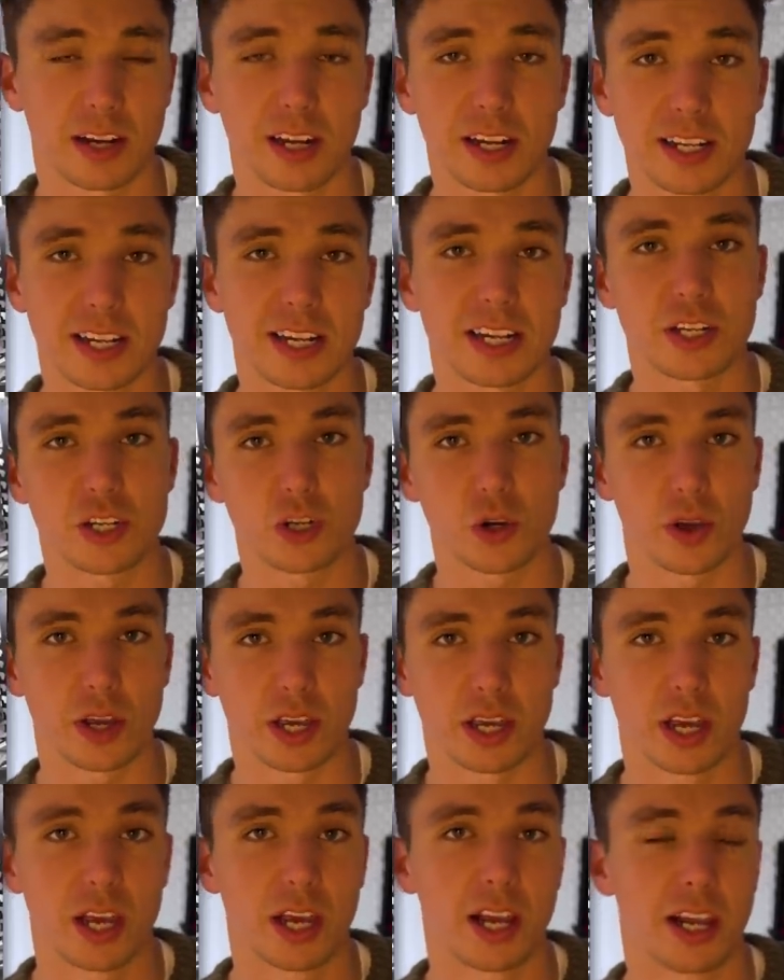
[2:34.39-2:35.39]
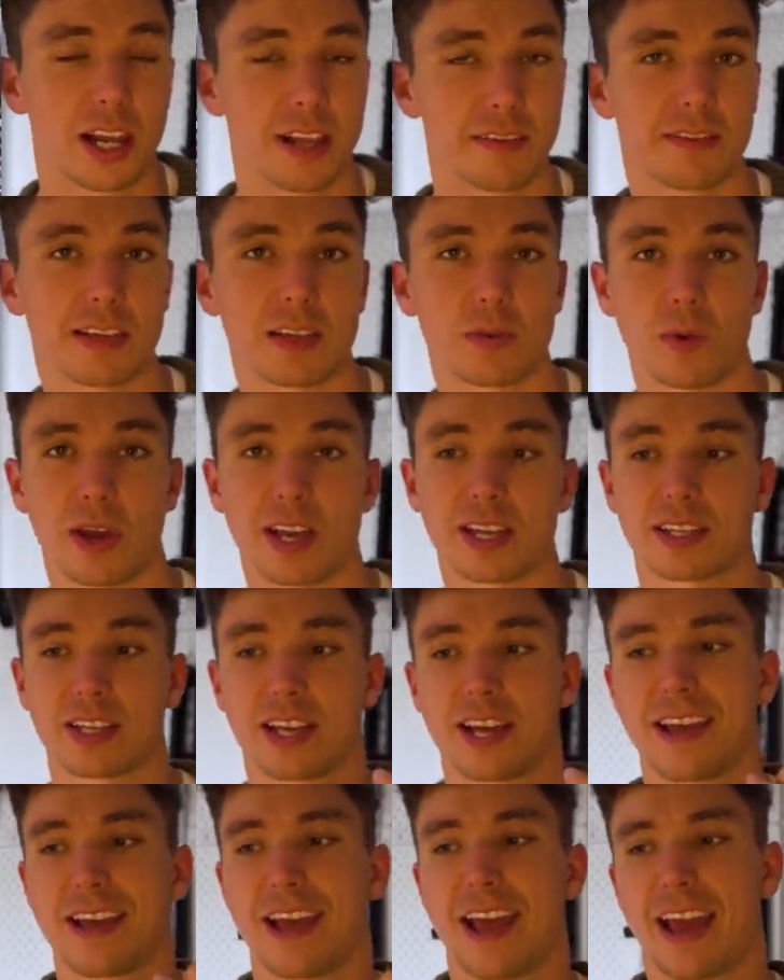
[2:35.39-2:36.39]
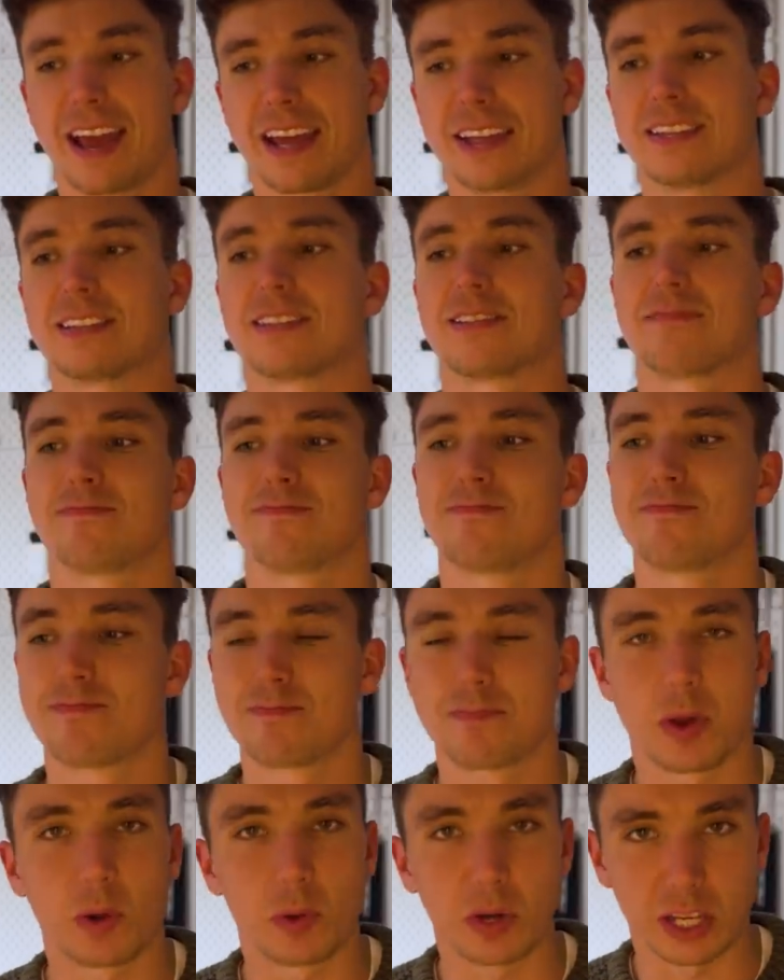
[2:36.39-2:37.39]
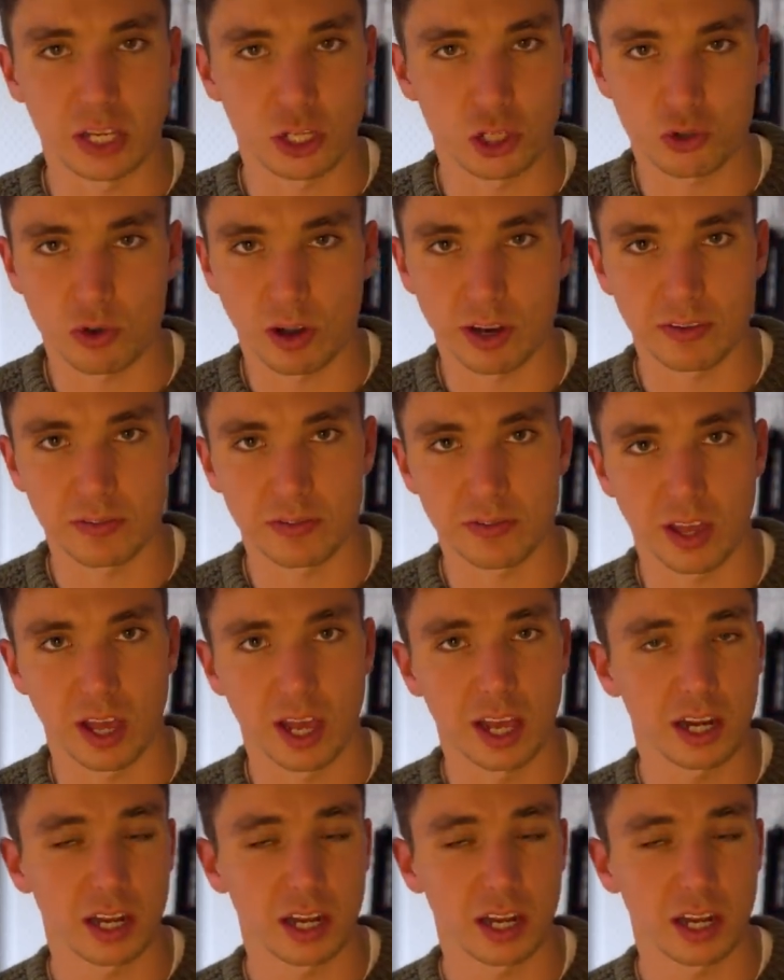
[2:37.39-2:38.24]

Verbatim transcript: And I did enjoy lifting weights and building strength there.